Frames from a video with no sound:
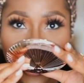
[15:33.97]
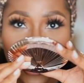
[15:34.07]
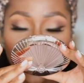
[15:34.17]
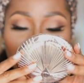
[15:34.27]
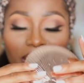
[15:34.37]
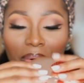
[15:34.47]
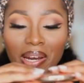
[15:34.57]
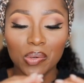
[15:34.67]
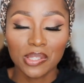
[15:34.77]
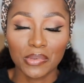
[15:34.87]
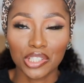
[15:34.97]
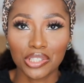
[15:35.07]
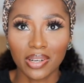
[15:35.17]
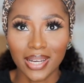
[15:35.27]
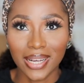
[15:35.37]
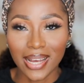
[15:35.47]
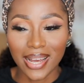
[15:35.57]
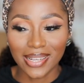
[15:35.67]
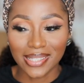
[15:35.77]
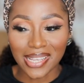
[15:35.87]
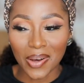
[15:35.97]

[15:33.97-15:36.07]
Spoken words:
I think that when I was much younger and